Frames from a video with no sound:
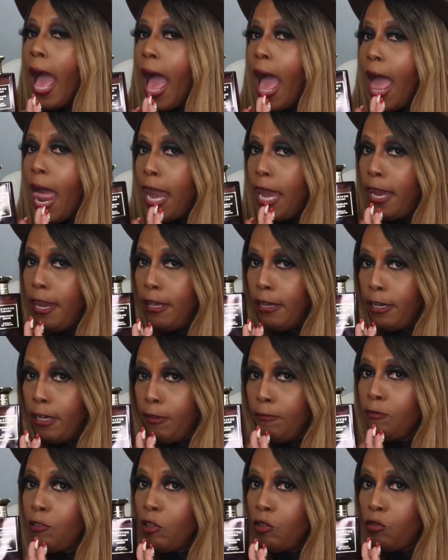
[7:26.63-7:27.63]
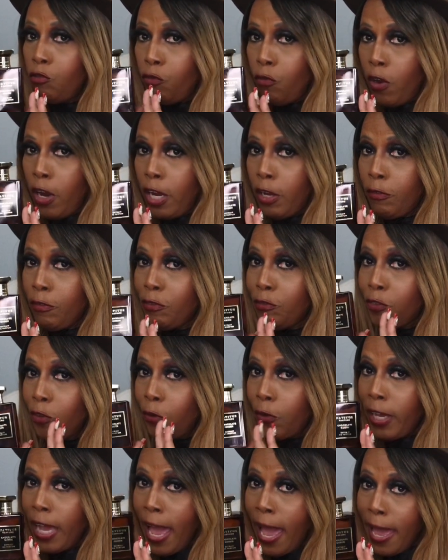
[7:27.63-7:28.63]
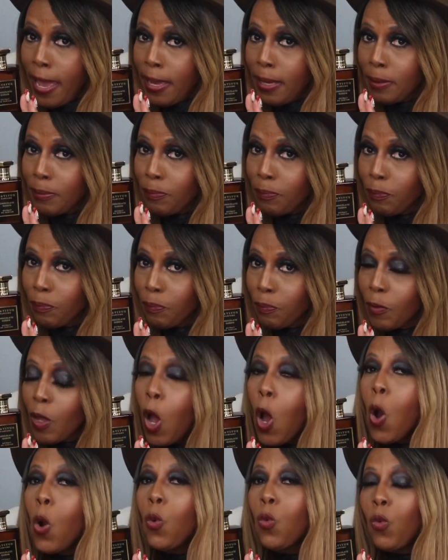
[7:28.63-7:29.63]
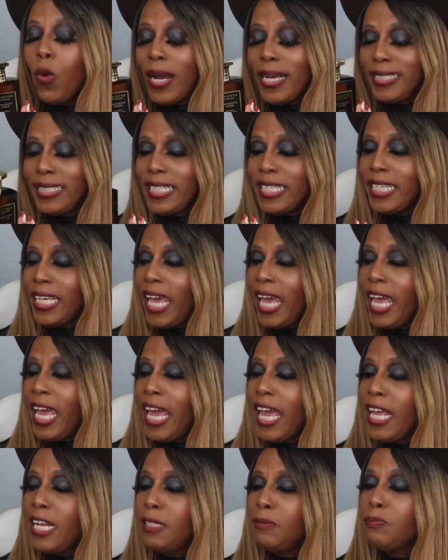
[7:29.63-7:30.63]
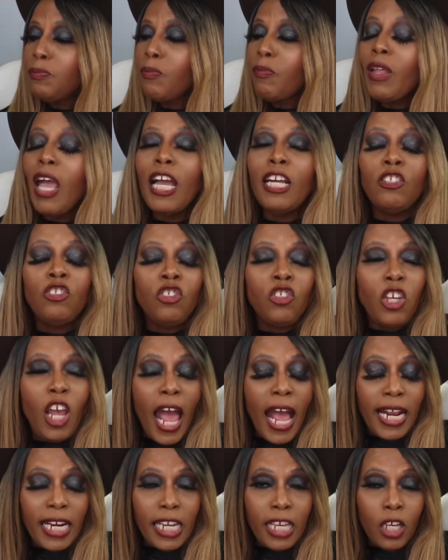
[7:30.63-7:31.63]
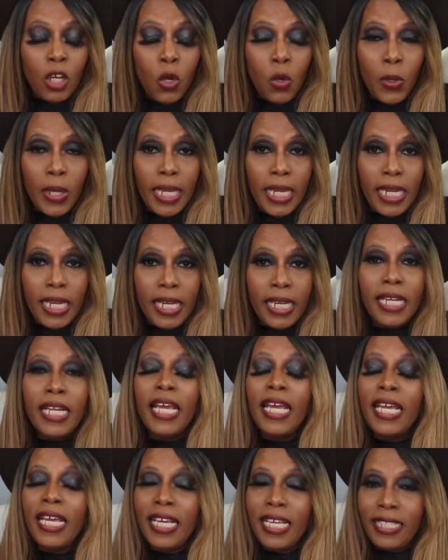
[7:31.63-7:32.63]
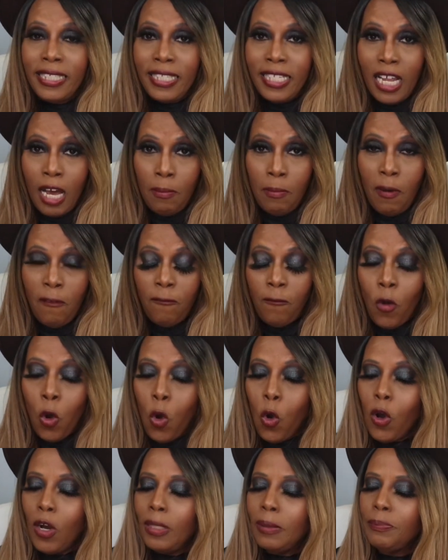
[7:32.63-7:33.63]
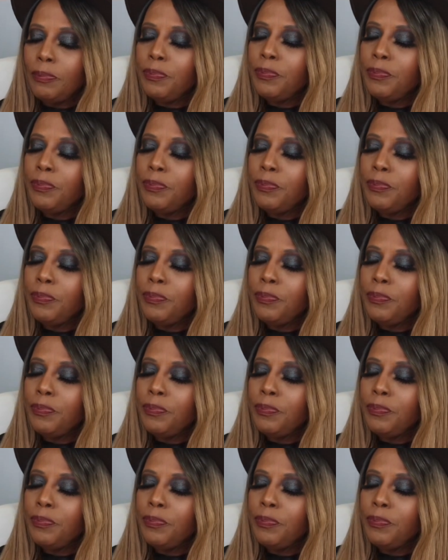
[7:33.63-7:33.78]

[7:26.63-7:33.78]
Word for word: I love this fragrance, okay? Once again, Chocolate Queen is number 4.